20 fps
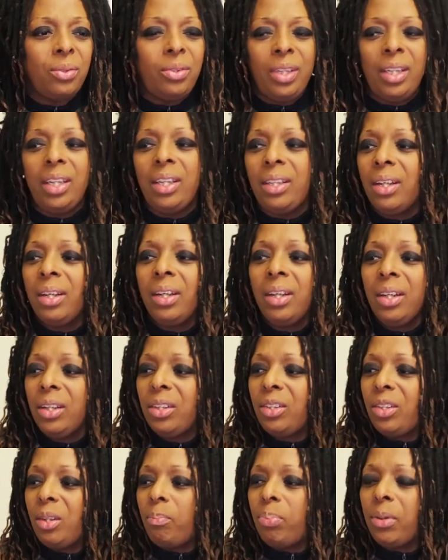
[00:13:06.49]
need
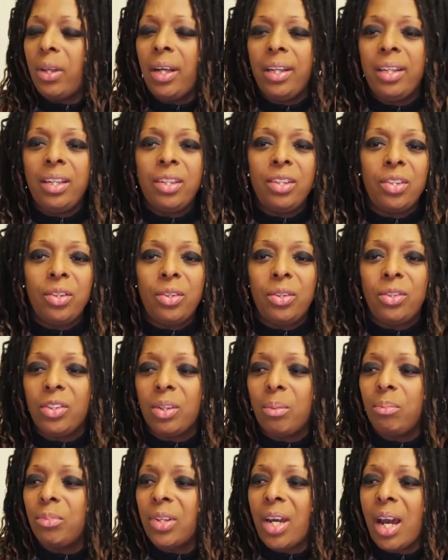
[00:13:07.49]
to plug it into
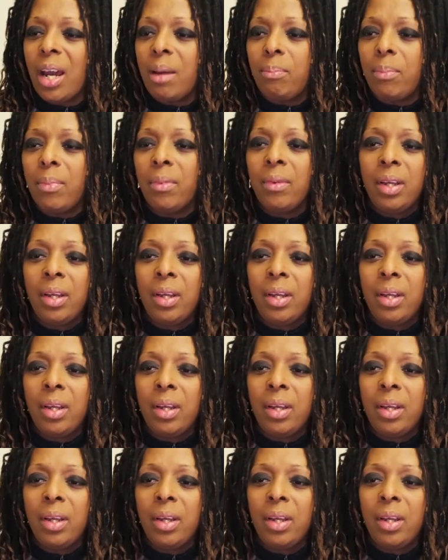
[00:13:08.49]
some type